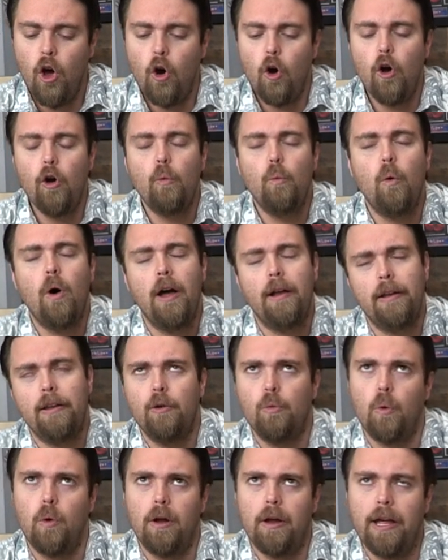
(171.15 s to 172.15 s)
or what
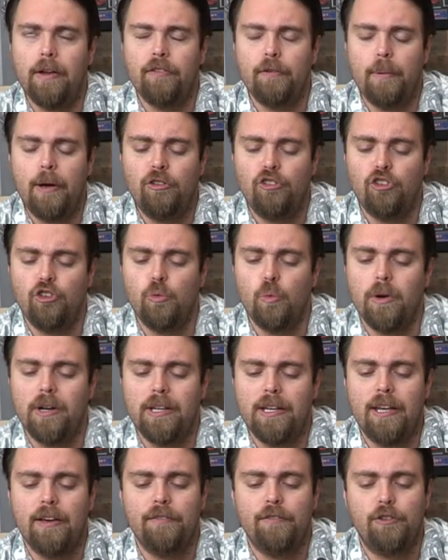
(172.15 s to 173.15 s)
you want information you want
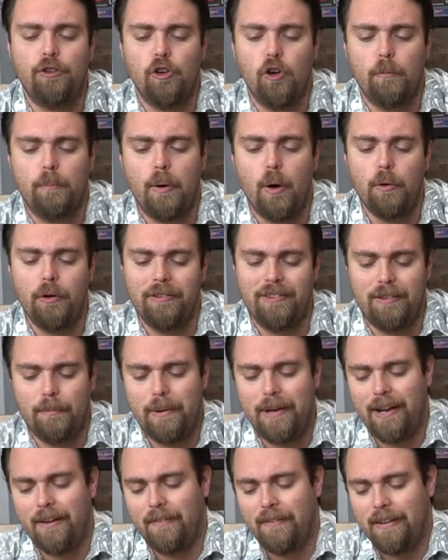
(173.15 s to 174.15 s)
to give to your opponents
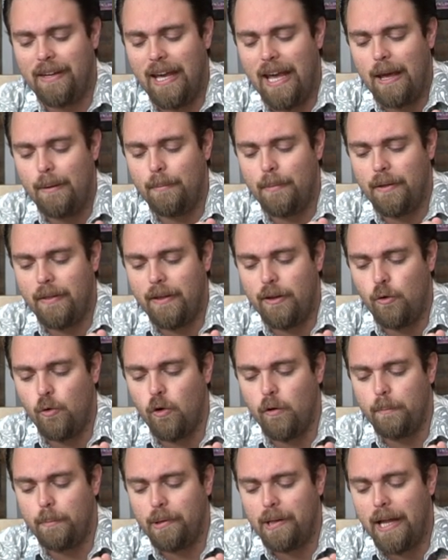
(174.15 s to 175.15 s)
depending on the game that you
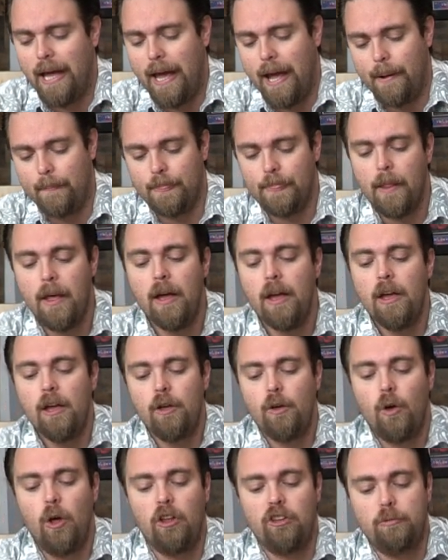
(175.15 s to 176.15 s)
are playing.
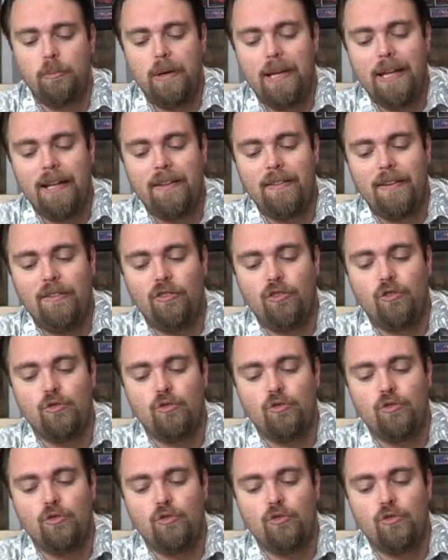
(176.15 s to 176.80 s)
You'll also be getting these